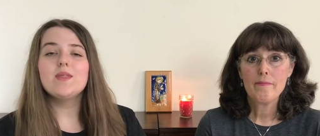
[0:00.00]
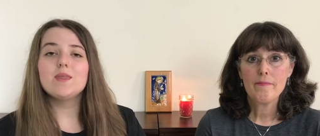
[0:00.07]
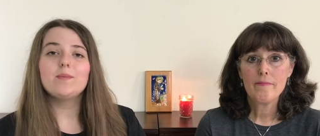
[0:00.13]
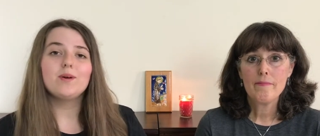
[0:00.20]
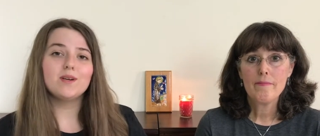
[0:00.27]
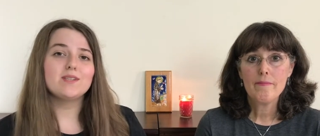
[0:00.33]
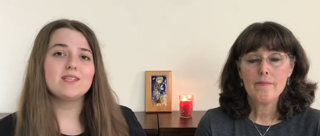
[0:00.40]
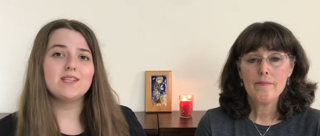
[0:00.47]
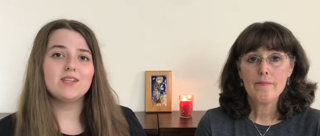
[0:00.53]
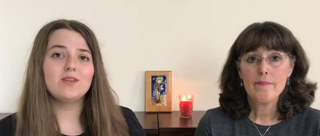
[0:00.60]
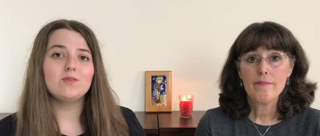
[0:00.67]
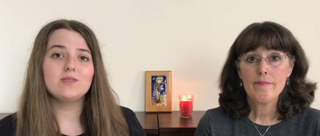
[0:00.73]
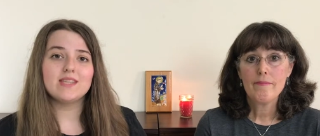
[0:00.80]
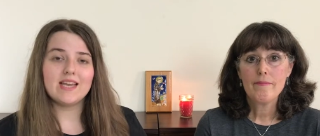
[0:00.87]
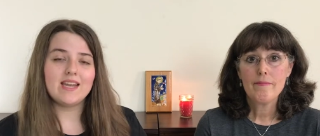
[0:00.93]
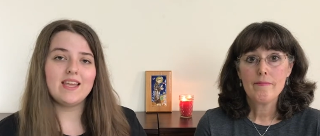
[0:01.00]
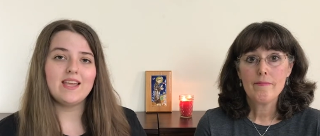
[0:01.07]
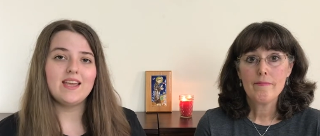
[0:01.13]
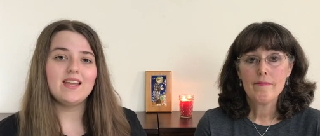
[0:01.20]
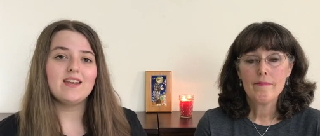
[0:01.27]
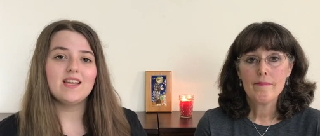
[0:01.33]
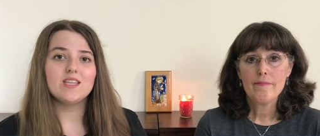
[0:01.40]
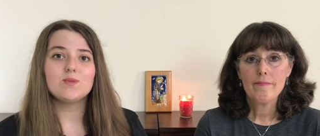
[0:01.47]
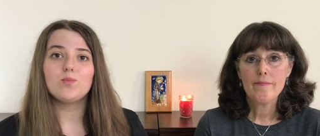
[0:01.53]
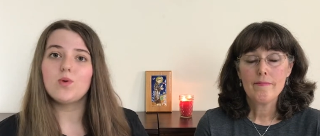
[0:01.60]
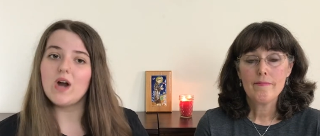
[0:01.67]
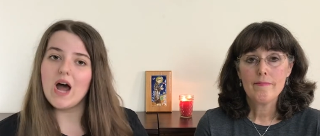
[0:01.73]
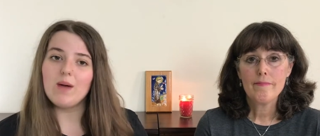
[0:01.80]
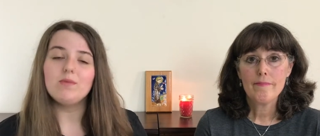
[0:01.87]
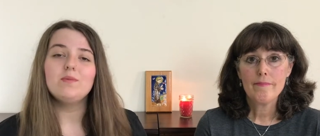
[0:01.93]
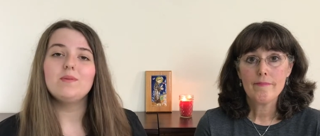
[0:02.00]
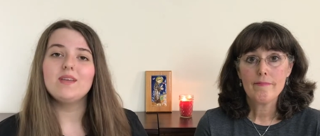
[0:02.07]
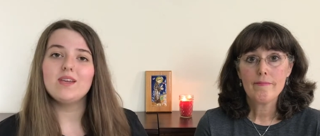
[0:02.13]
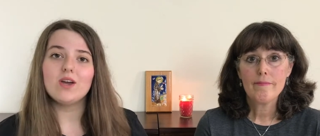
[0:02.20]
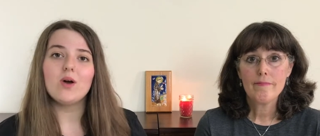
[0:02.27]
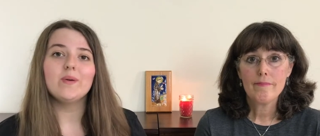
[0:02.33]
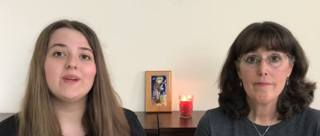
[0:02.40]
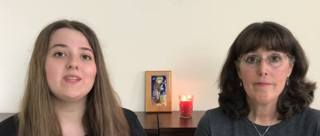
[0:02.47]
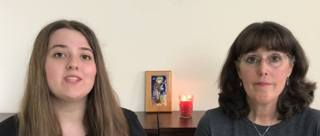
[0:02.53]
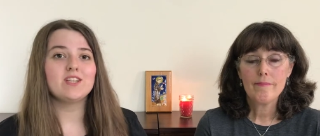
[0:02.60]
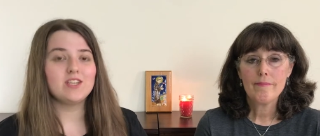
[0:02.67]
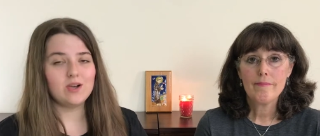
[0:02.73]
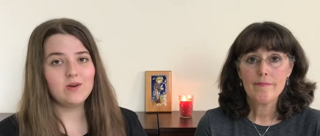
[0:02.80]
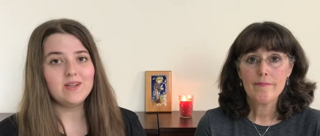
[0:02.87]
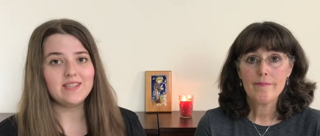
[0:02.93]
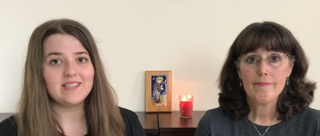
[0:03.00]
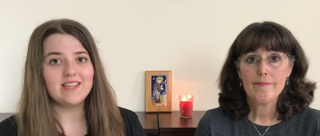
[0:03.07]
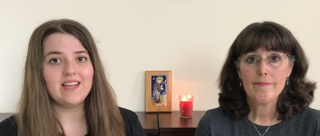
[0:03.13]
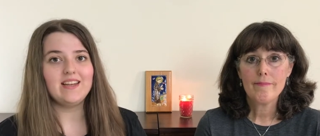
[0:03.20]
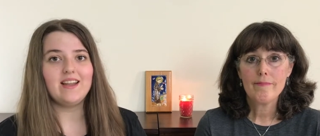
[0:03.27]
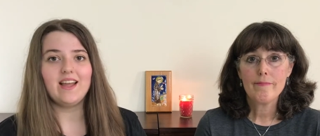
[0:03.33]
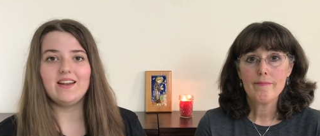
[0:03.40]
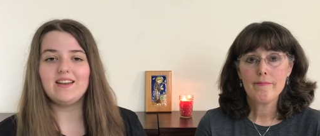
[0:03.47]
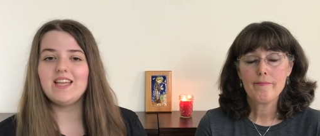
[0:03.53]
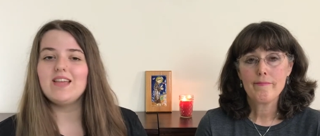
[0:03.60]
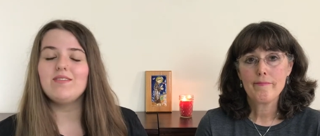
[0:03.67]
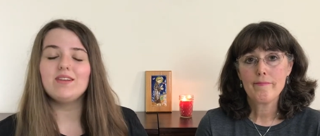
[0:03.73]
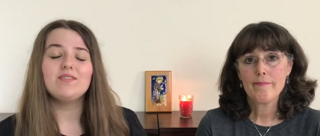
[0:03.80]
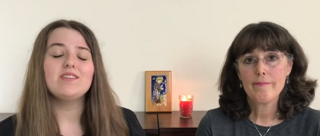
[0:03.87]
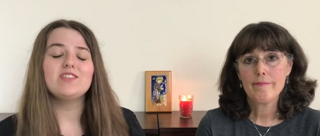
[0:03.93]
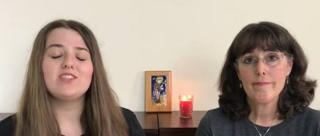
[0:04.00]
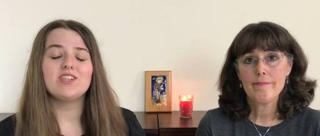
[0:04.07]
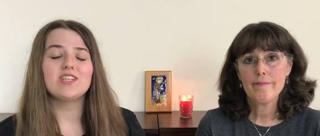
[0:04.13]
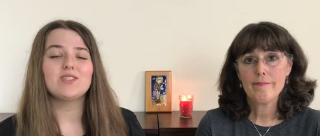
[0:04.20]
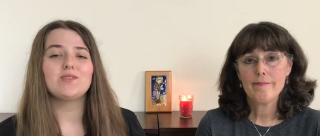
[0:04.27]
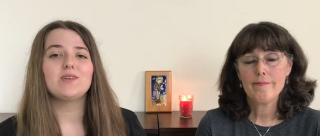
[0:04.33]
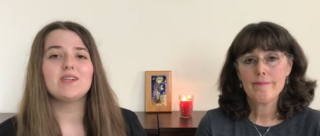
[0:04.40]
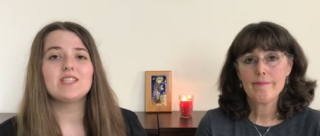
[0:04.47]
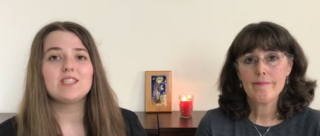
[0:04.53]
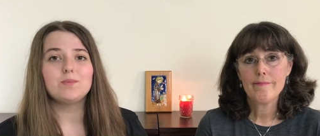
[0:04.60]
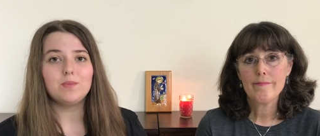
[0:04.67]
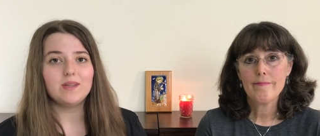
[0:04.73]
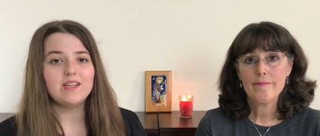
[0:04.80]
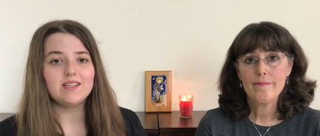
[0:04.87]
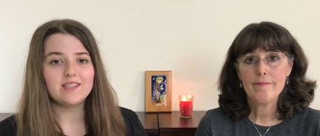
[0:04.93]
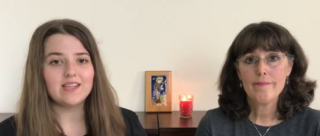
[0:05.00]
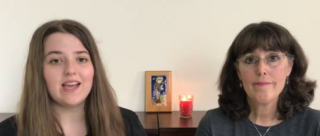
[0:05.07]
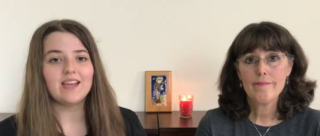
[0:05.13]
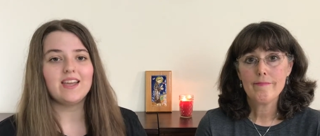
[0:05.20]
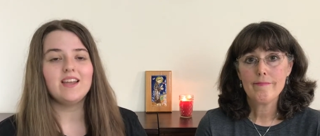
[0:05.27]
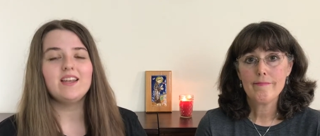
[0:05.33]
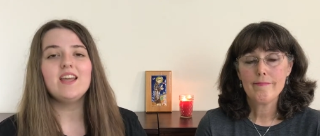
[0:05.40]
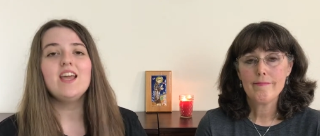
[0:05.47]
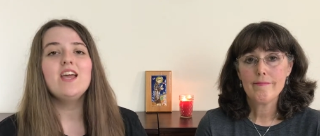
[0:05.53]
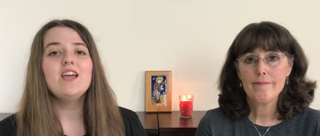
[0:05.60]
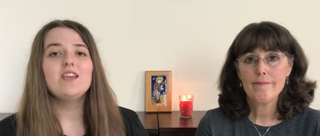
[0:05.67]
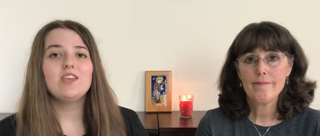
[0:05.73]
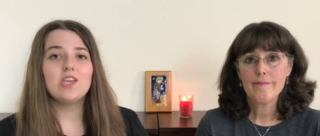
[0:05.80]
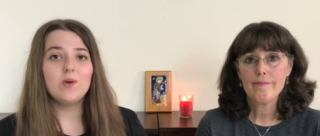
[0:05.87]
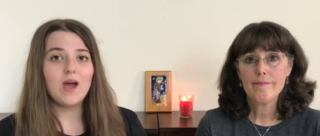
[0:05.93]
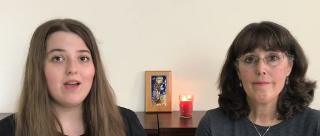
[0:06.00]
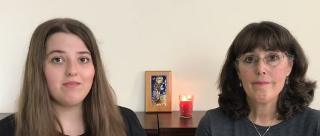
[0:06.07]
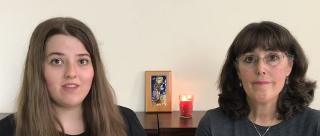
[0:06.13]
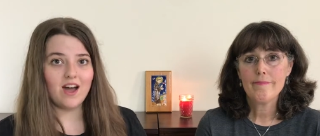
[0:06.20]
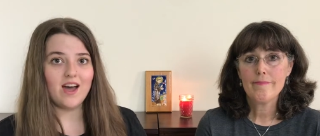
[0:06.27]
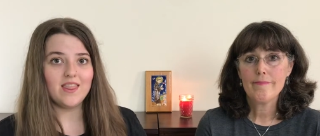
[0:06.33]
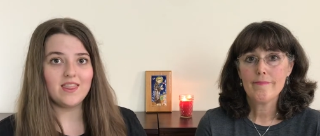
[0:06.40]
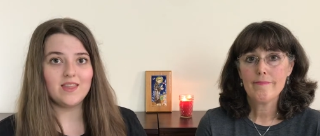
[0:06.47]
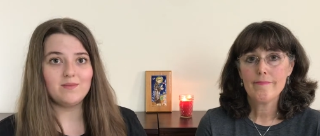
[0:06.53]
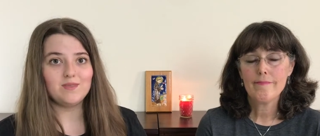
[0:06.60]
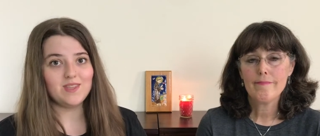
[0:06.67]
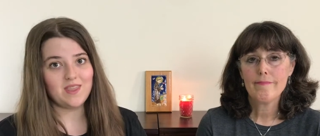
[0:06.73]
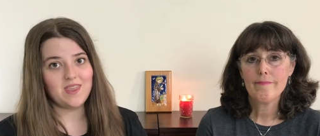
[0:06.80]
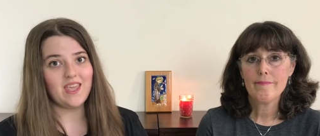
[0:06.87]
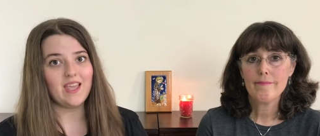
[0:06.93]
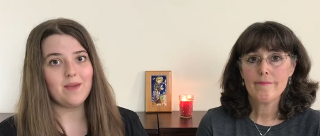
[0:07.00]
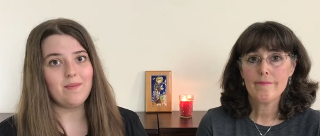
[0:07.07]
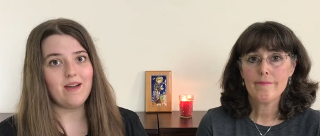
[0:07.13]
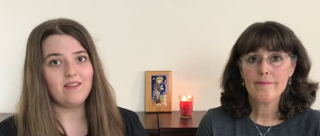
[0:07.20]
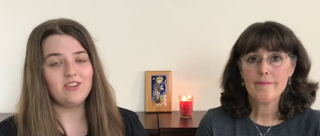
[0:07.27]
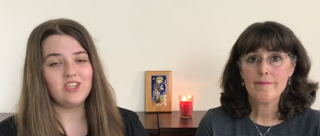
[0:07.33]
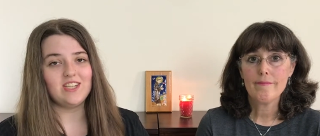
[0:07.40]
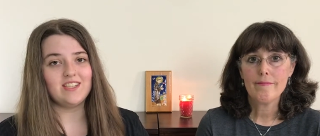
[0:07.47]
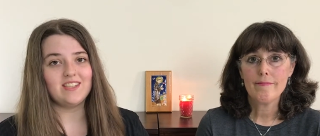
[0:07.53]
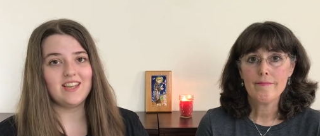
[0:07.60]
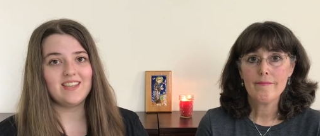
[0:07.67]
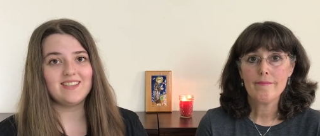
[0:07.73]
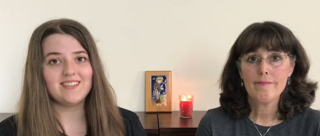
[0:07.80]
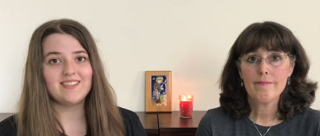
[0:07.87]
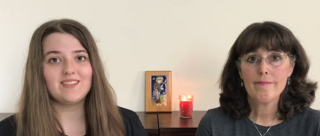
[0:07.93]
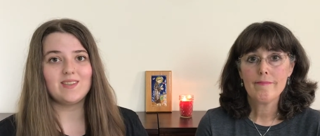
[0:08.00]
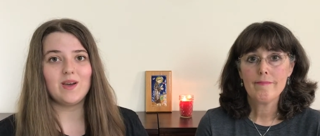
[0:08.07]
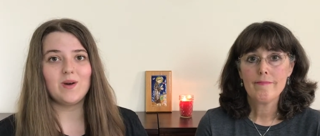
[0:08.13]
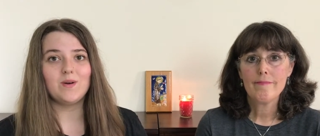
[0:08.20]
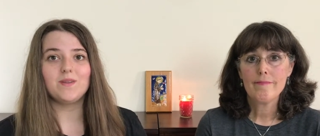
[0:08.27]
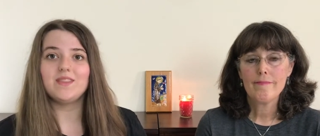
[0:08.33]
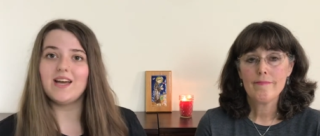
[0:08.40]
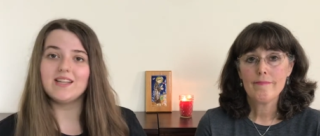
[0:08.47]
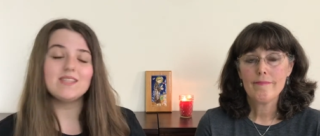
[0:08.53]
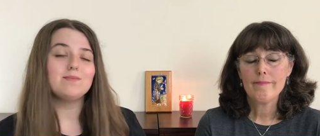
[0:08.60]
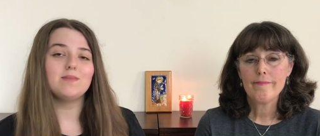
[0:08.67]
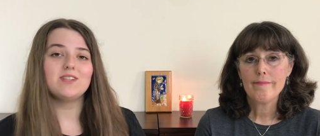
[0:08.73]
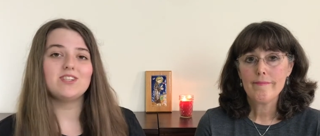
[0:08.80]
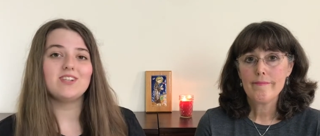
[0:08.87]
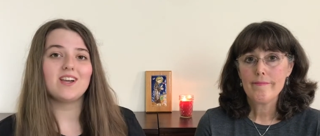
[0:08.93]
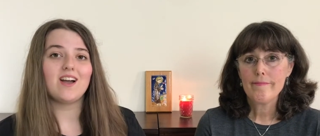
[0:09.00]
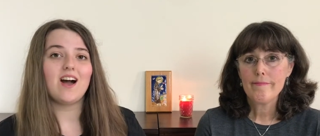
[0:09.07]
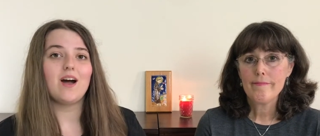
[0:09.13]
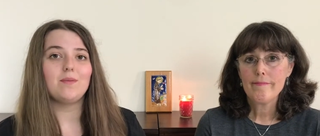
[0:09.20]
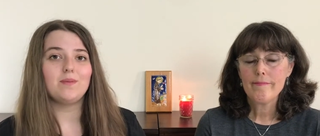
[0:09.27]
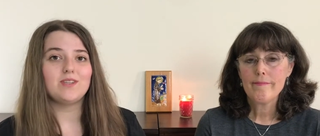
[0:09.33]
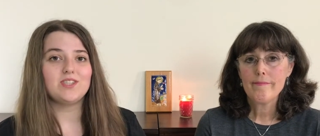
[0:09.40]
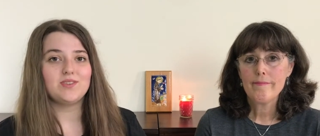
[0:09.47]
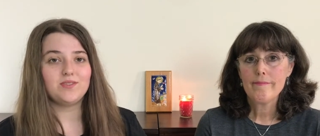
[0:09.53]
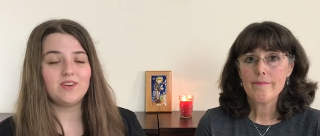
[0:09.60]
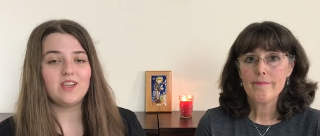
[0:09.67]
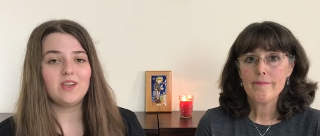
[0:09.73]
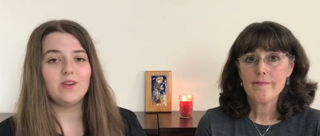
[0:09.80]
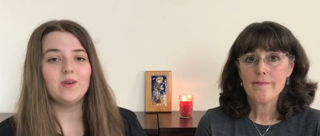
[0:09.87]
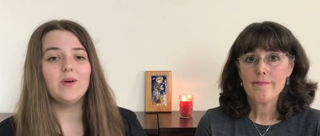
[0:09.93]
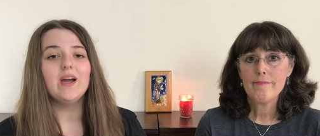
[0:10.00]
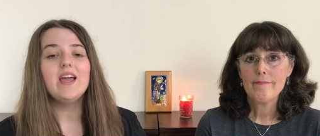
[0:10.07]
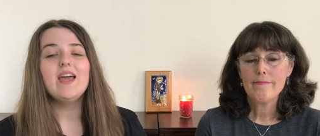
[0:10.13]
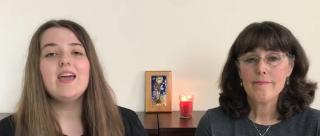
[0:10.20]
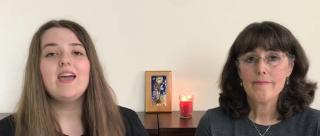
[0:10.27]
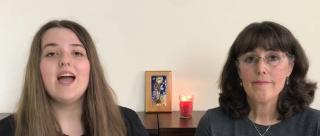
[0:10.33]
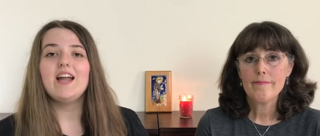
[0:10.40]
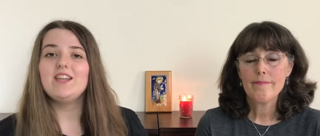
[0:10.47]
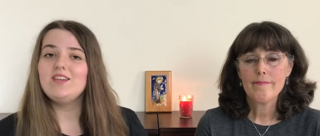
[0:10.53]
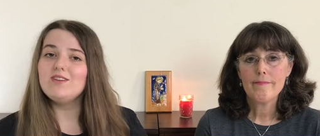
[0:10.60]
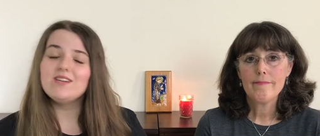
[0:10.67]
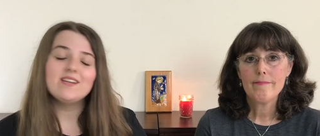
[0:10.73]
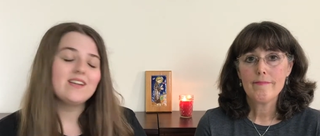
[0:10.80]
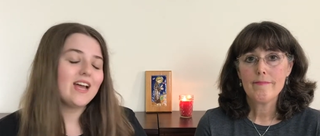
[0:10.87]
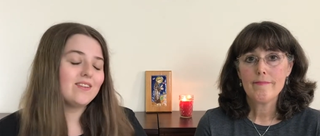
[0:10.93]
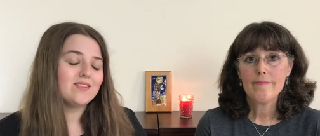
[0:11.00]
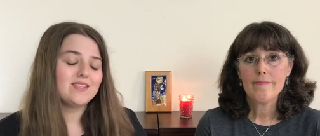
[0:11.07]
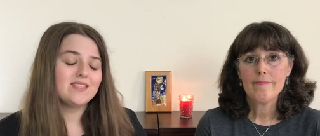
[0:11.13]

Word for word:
Speaker 1: the person who's getting it is probably going to notice it. And even if it's just for a split second, you have gotten them to think about Jesus. So that's mission accomplished for you, and you didn't have to